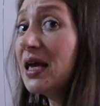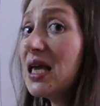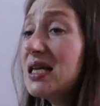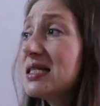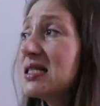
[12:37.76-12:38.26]

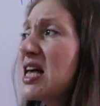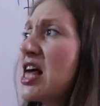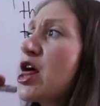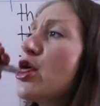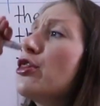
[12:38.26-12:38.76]
is
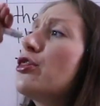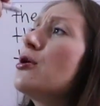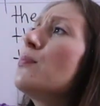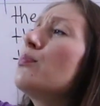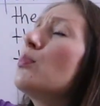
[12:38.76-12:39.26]

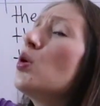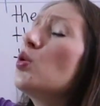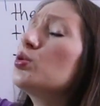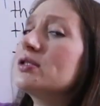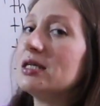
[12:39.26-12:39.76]
the
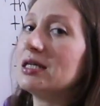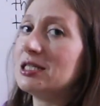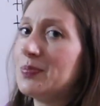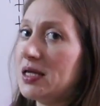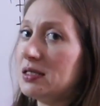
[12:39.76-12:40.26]
most
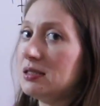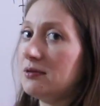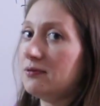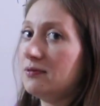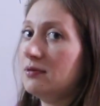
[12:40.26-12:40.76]

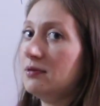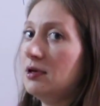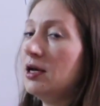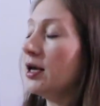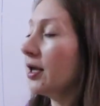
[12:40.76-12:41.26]
expensive?
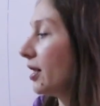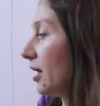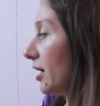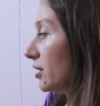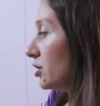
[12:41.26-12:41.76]

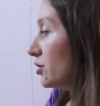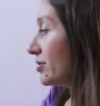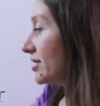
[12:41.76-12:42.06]
Yeah, you